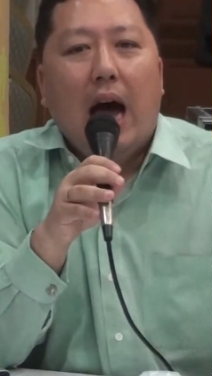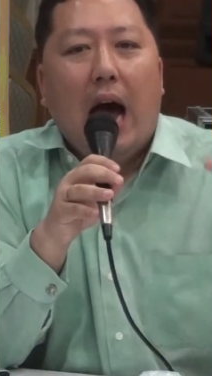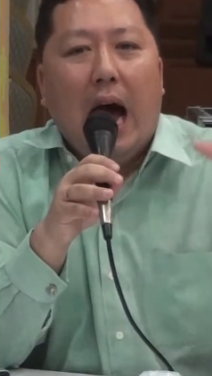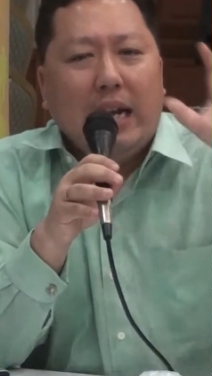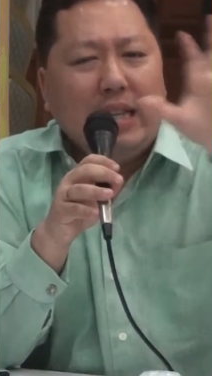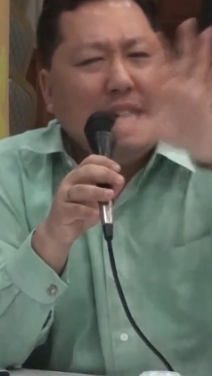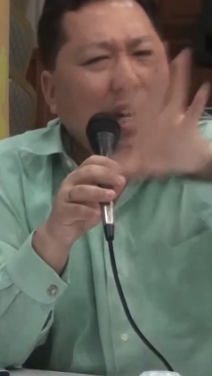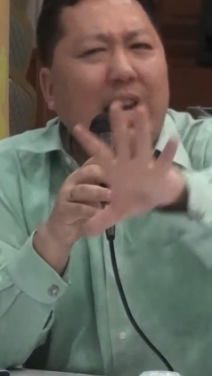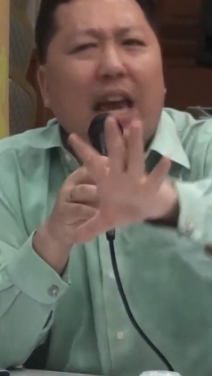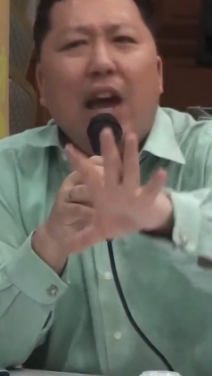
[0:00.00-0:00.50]

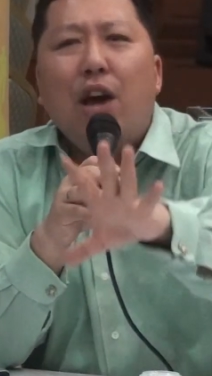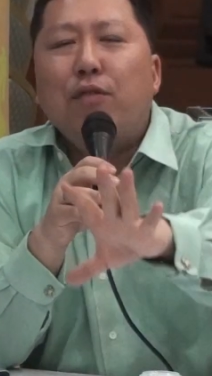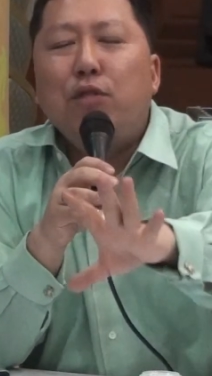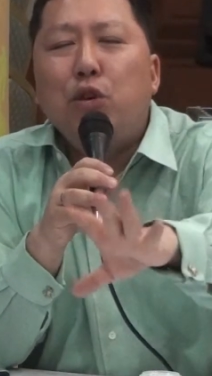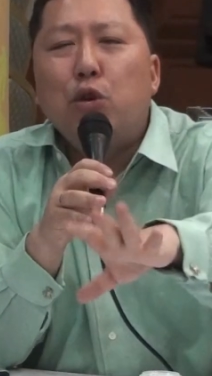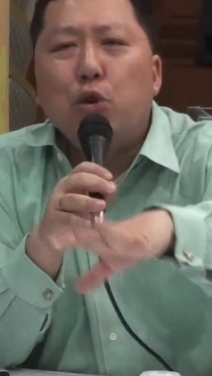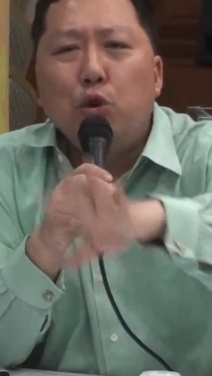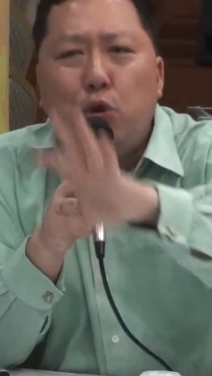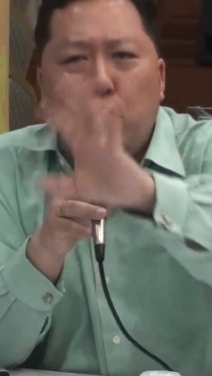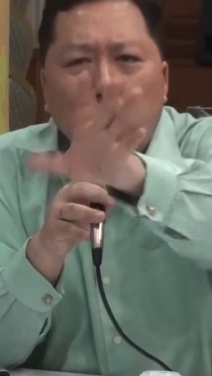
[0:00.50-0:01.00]
I take care
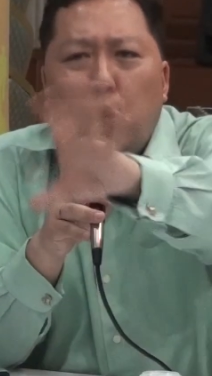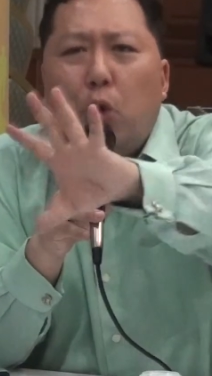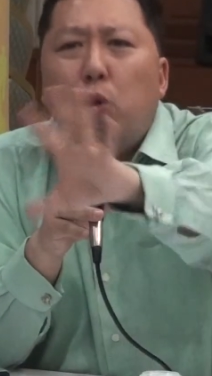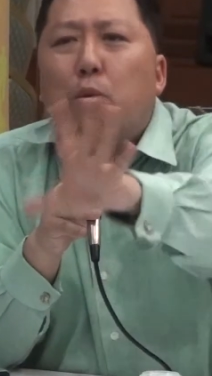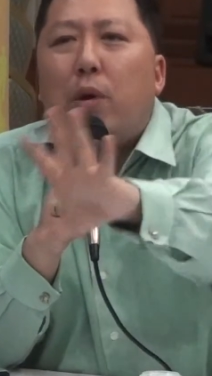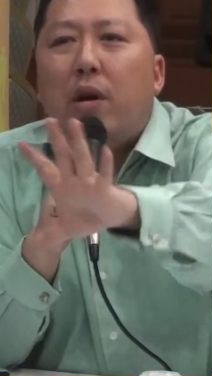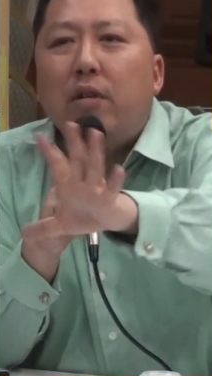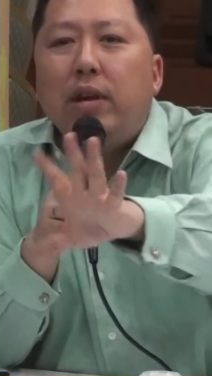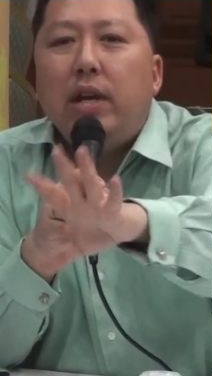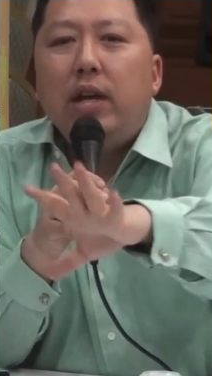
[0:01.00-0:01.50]
of you, you don't
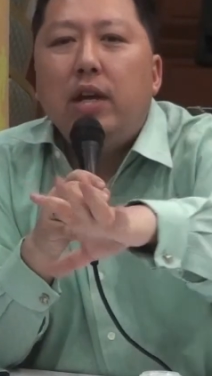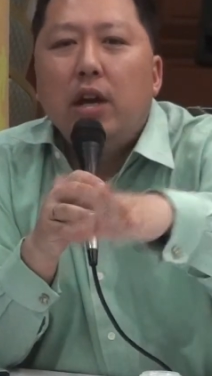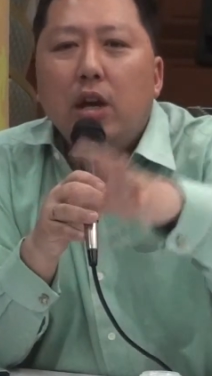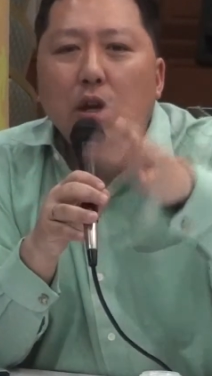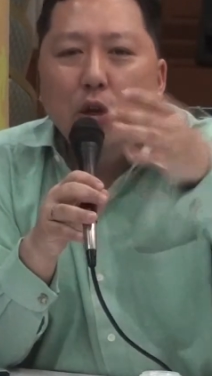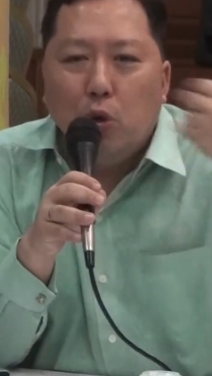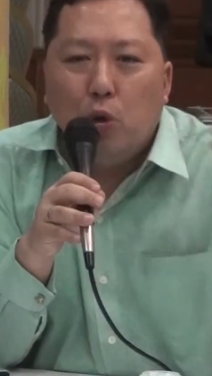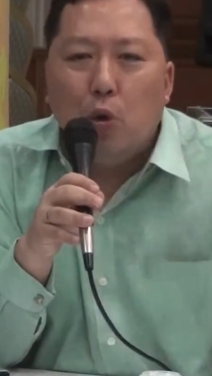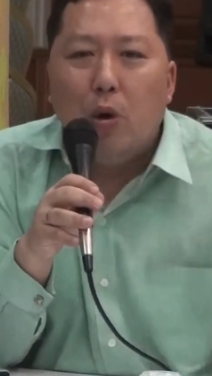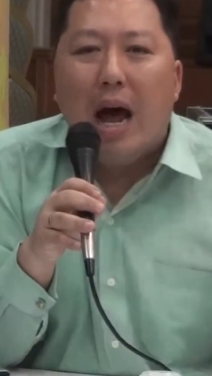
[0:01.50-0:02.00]
worry,
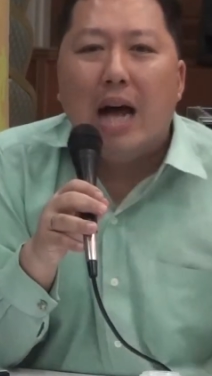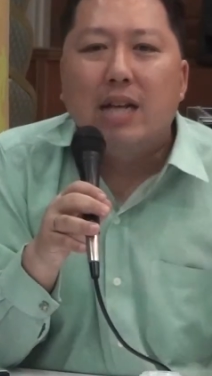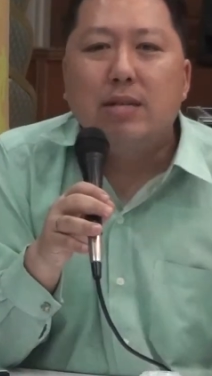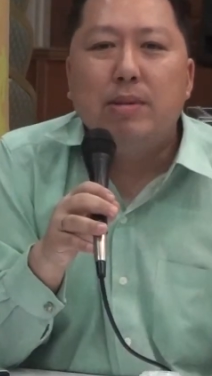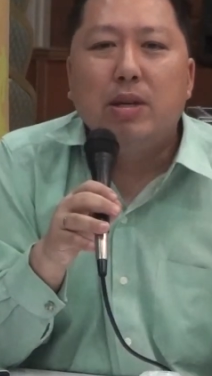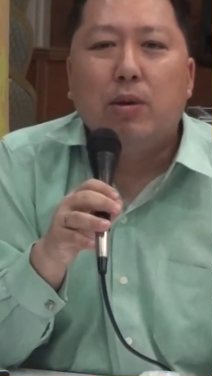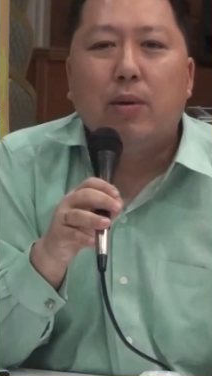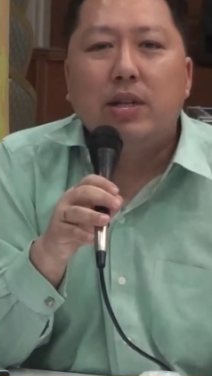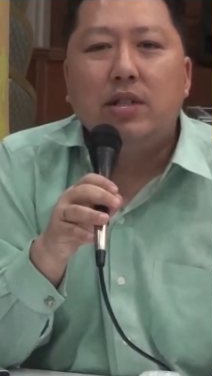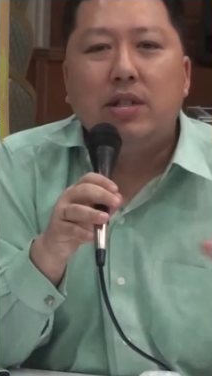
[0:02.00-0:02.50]
you don't ask
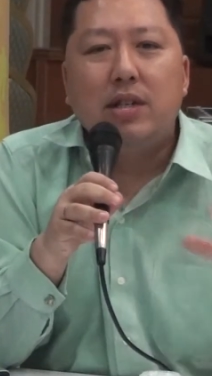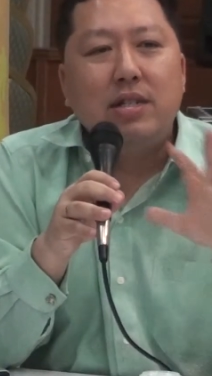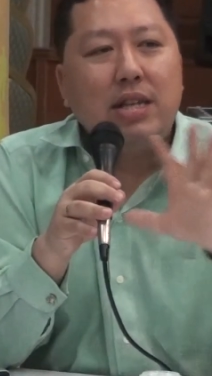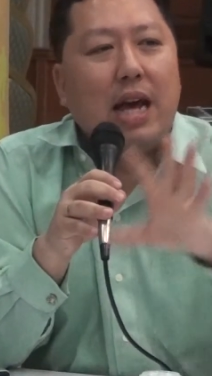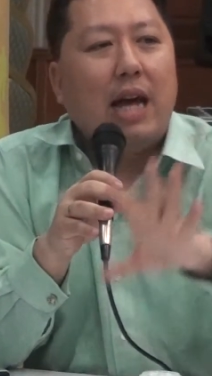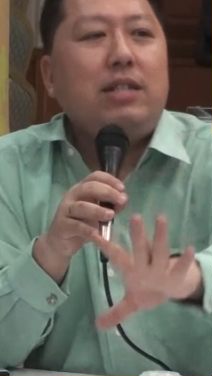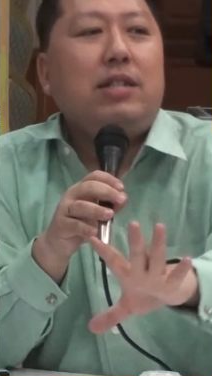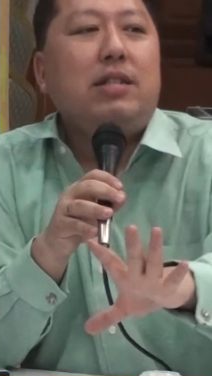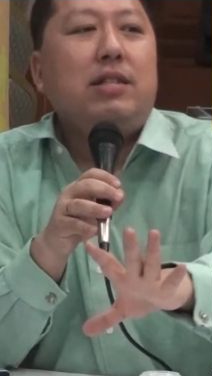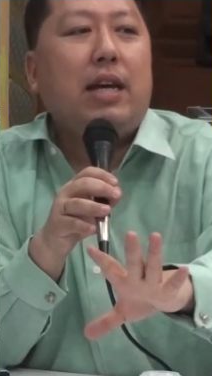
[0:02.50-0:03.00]
me questions,
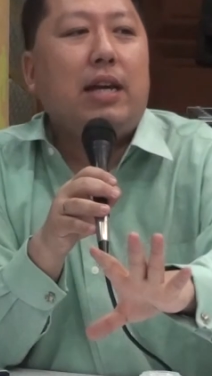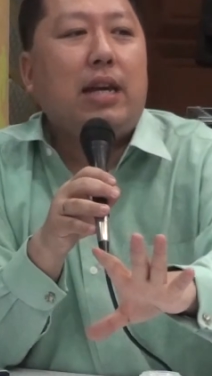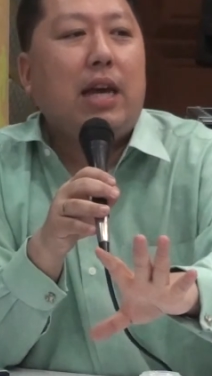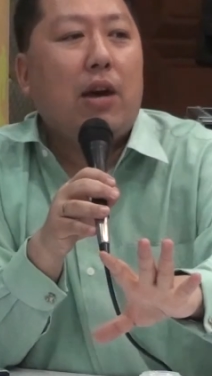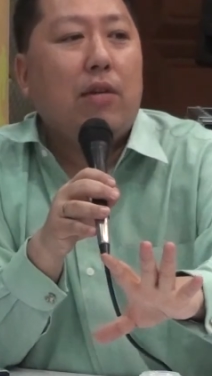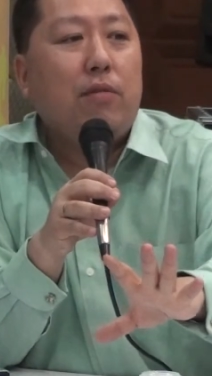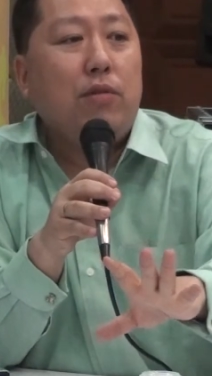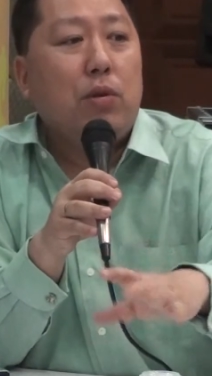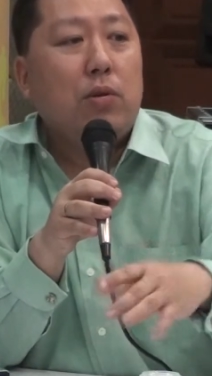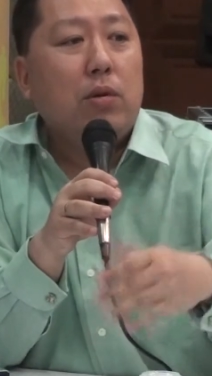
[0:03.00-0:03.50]
I just take
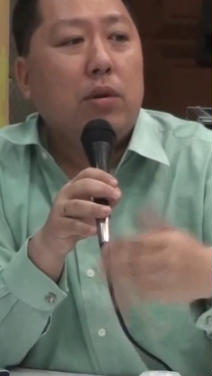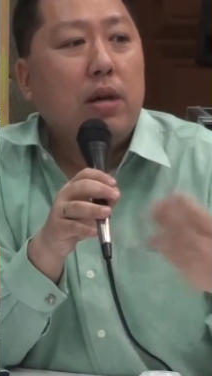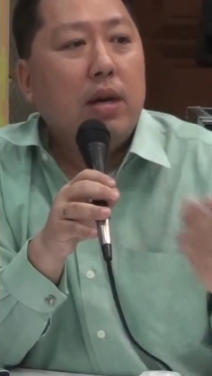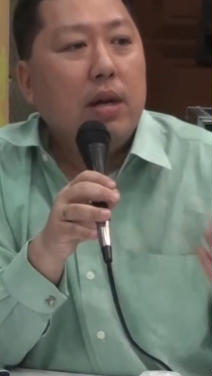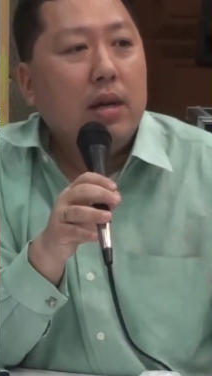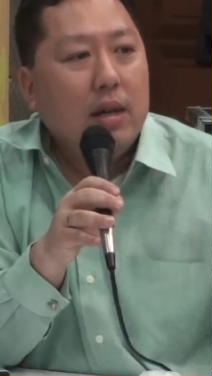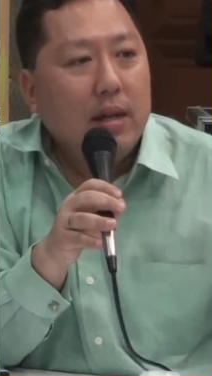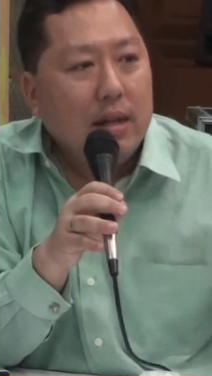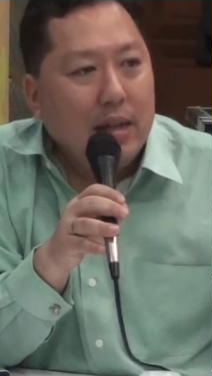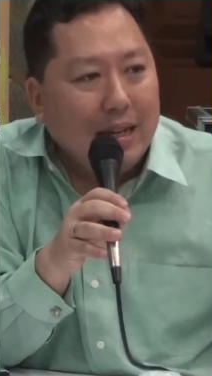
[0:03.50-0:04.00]
care of
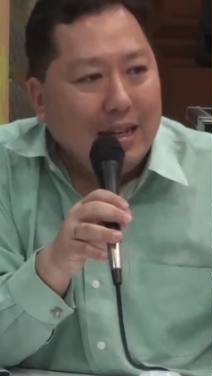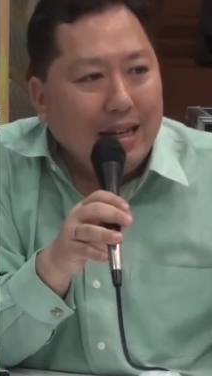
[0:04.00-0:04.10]
you.